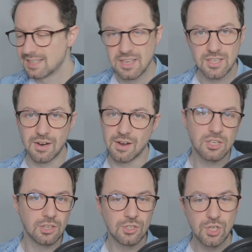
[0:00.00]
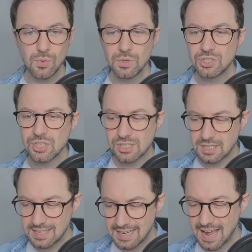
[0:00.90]
You know, you would just
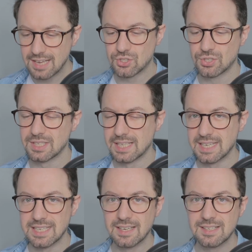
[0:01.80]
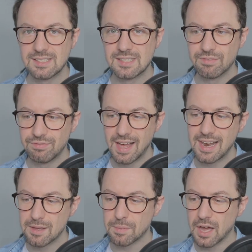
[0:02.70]
naturally
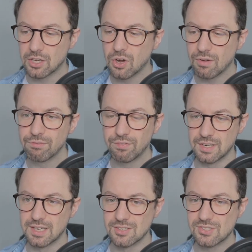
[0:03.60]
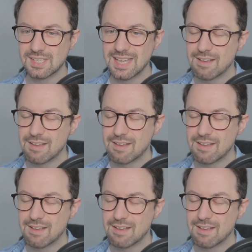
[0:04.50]
develop a confidence,